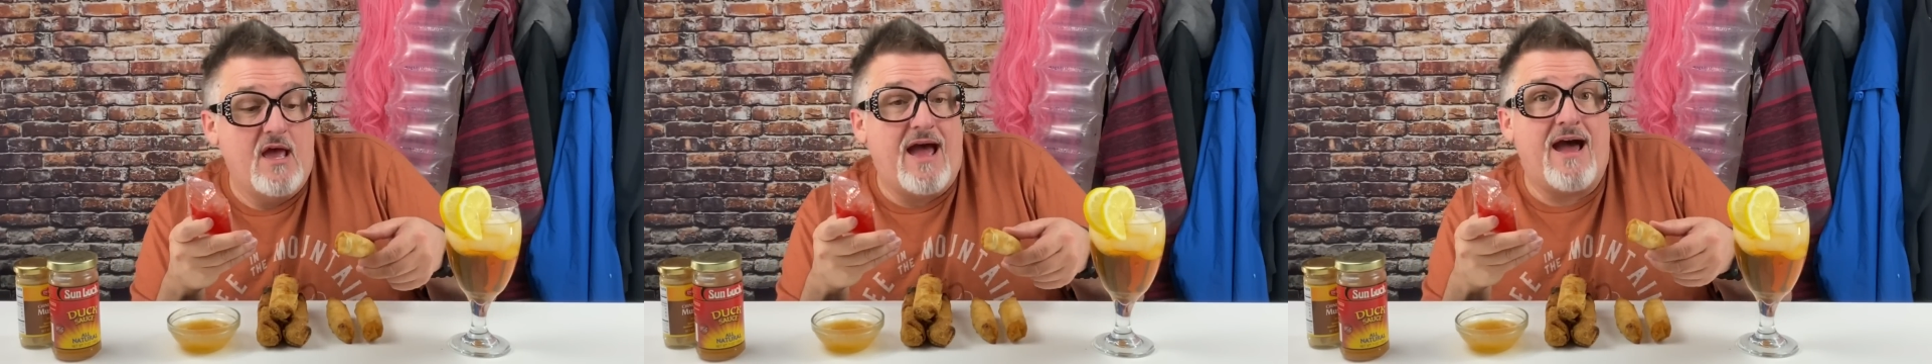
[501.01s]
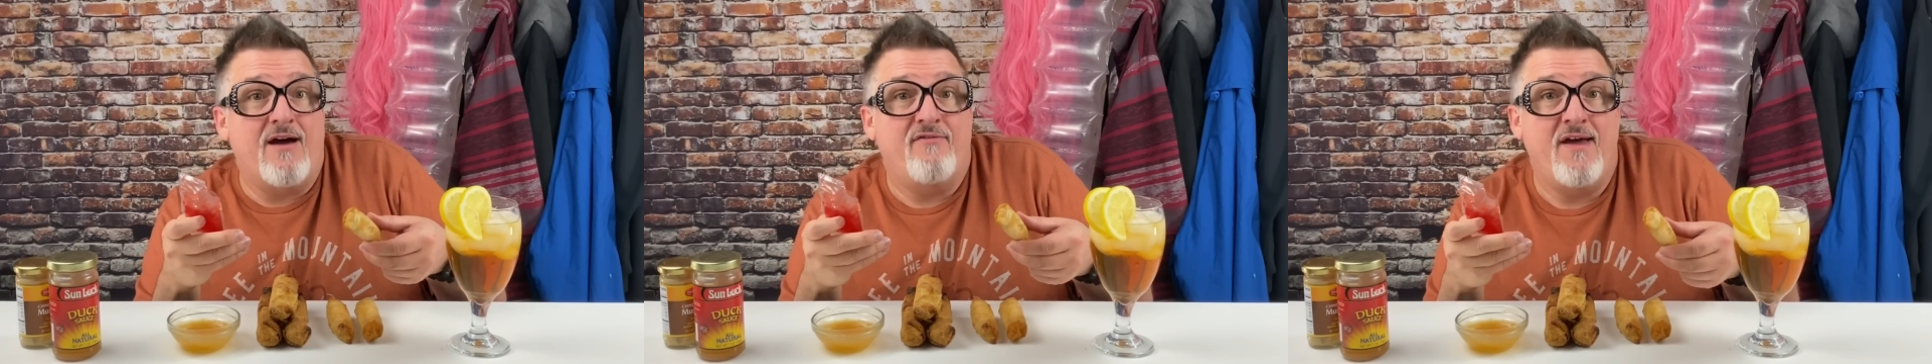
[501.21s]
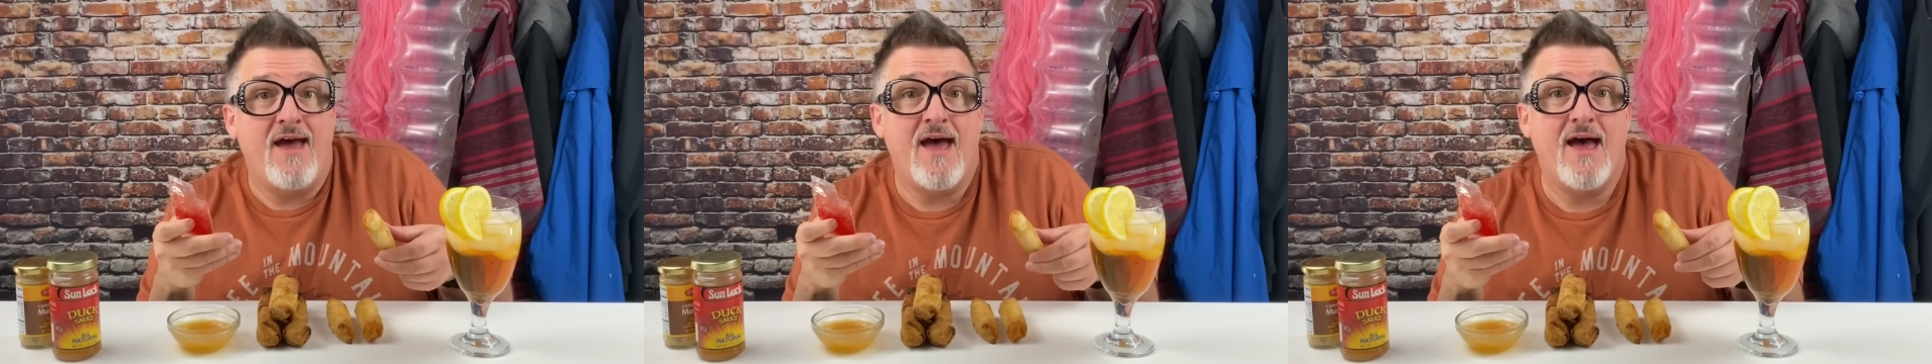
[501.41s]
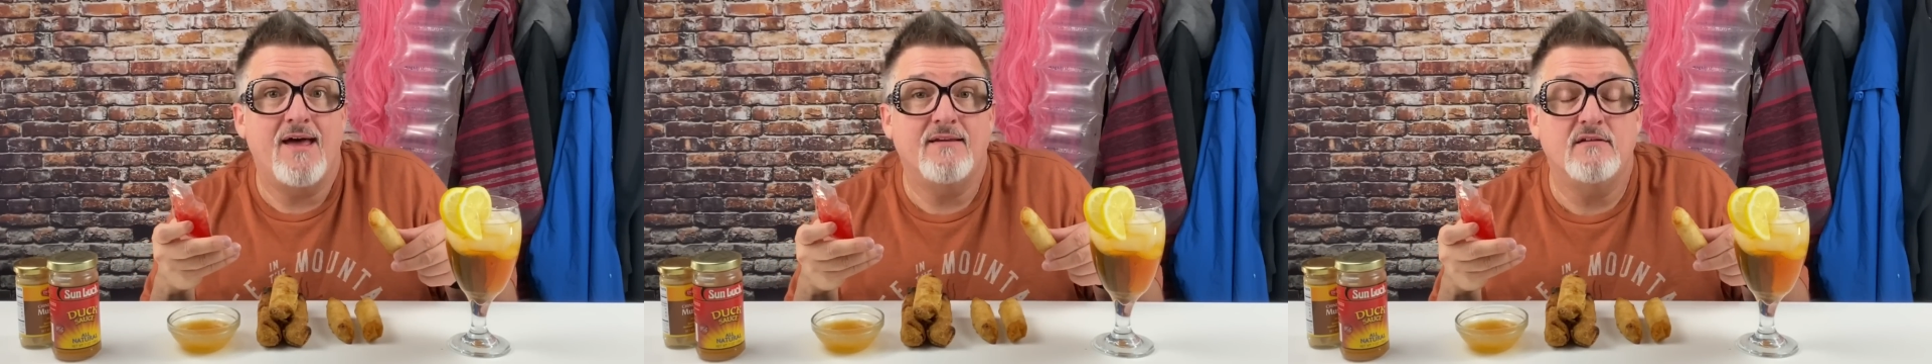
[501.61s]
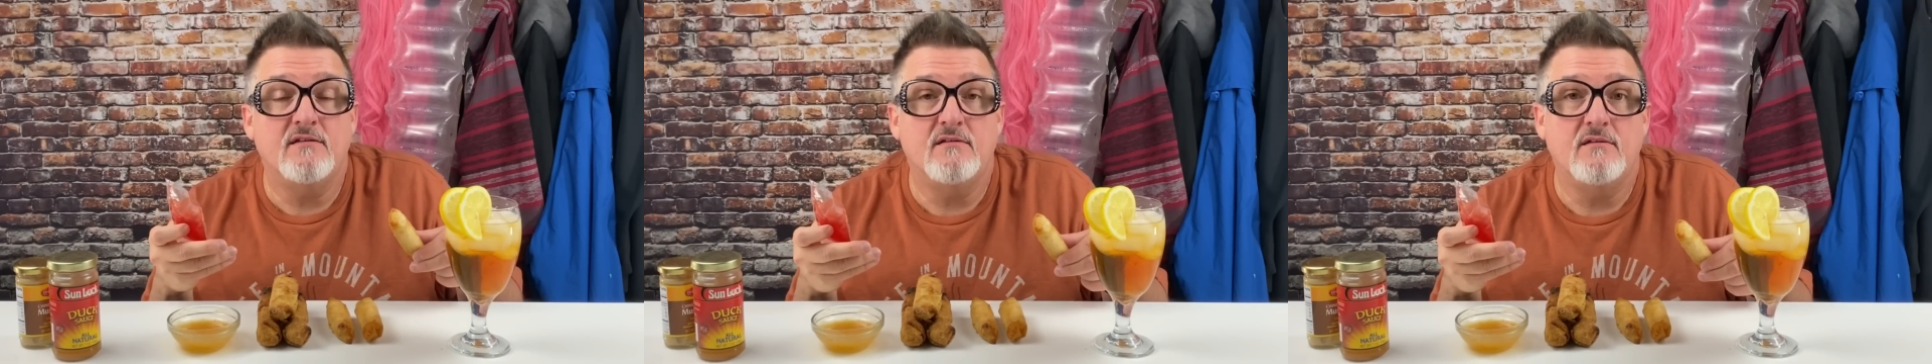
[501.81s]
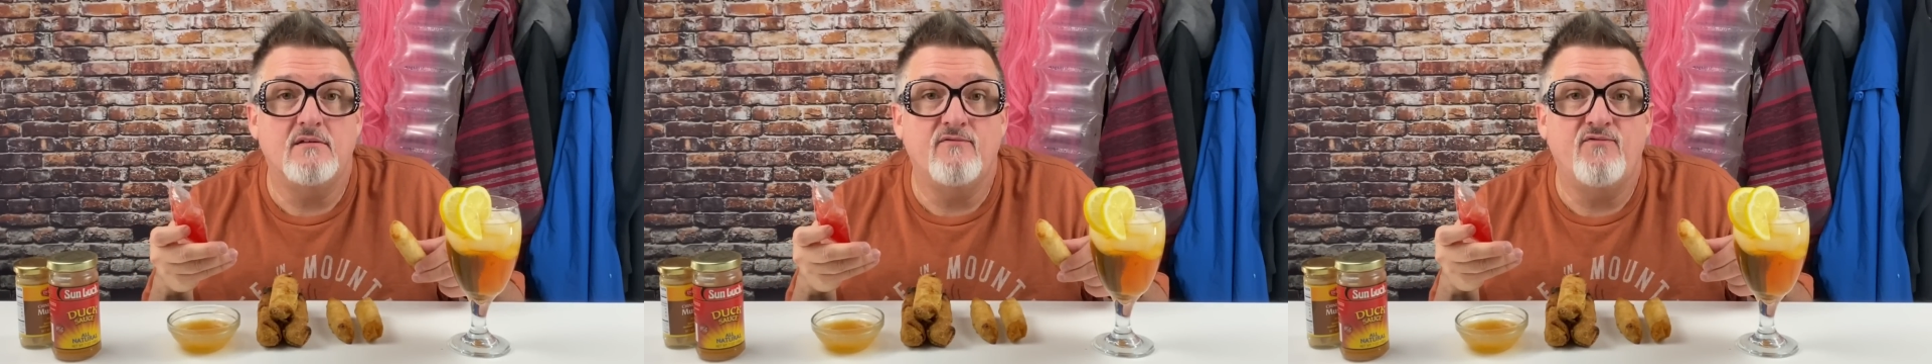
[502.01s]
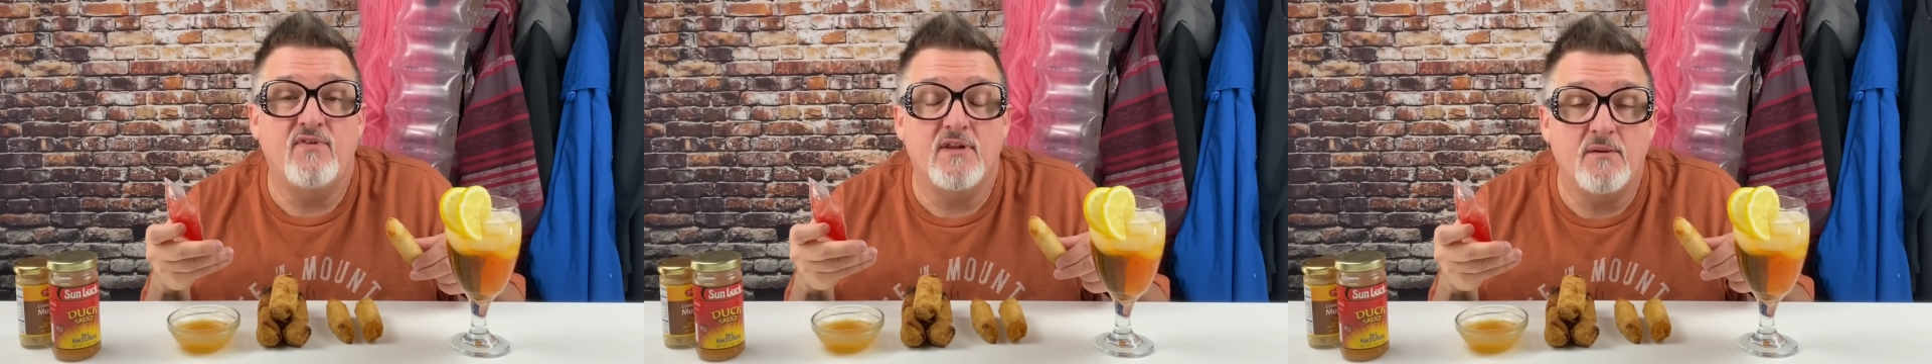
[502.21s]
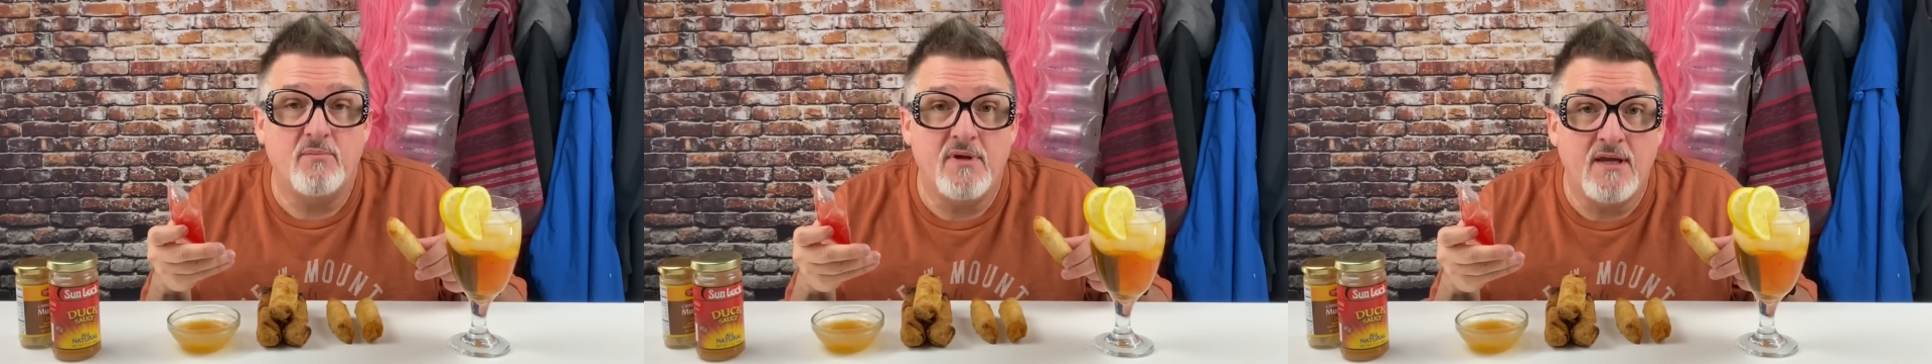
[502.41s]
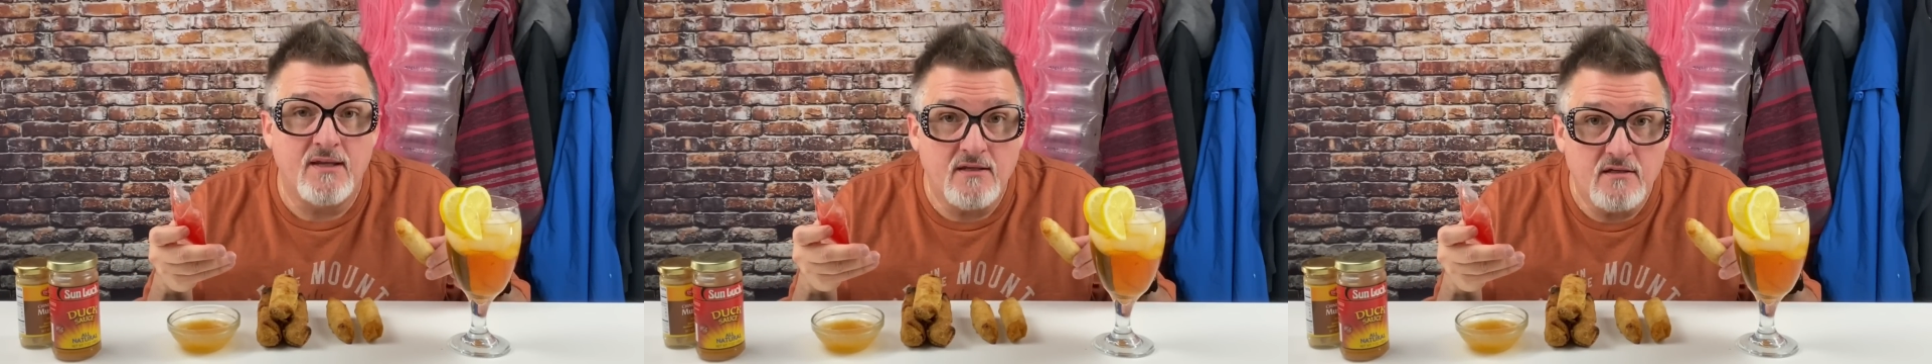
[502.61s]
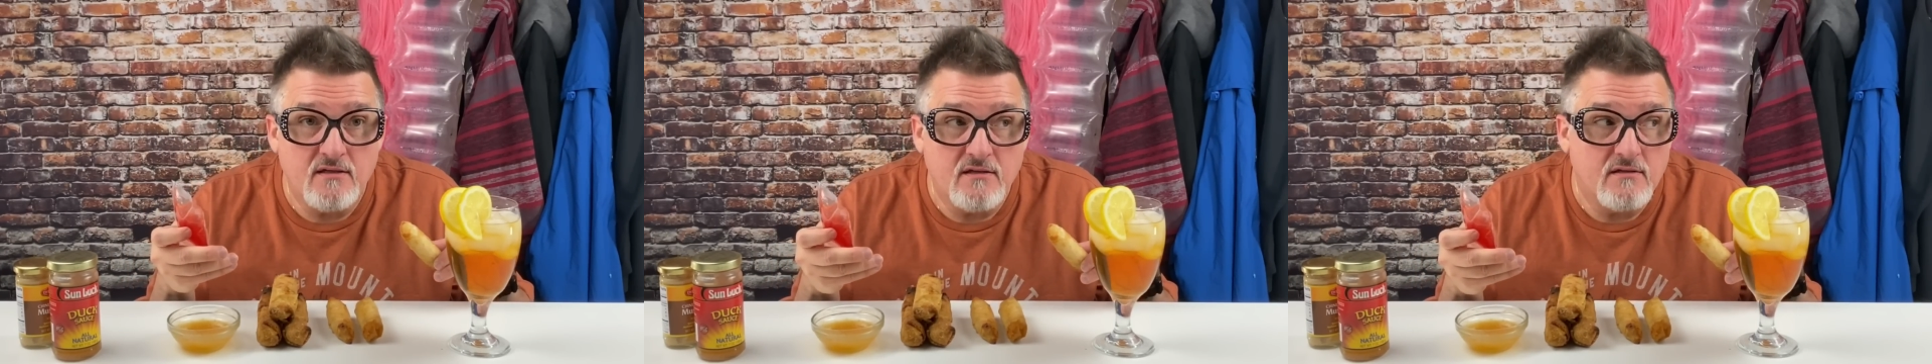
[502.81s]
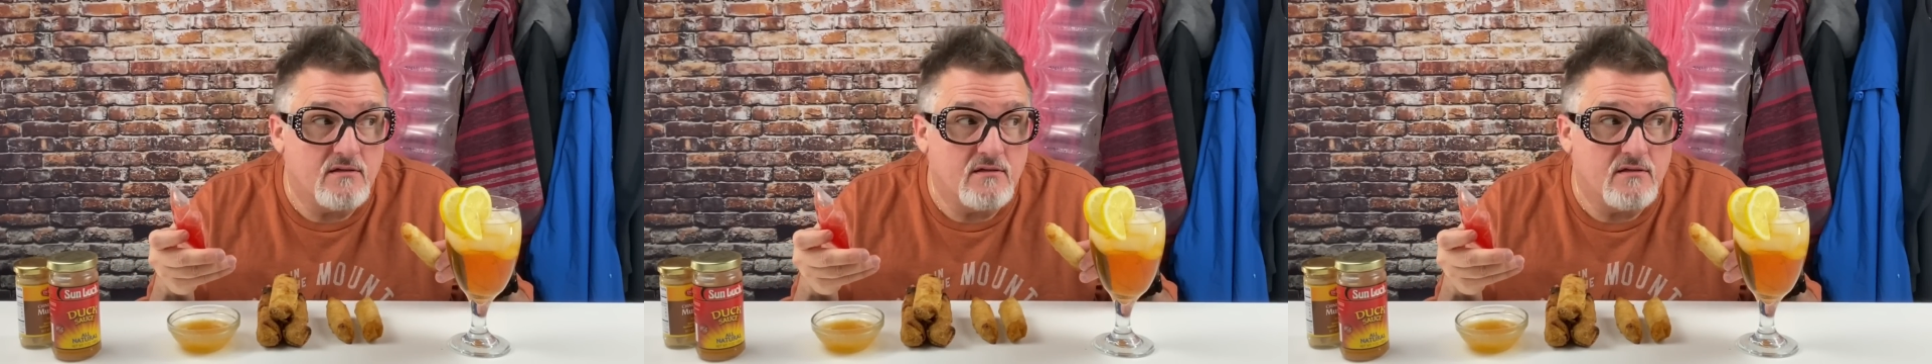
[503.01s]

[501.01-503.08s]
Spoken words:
I've had Philippine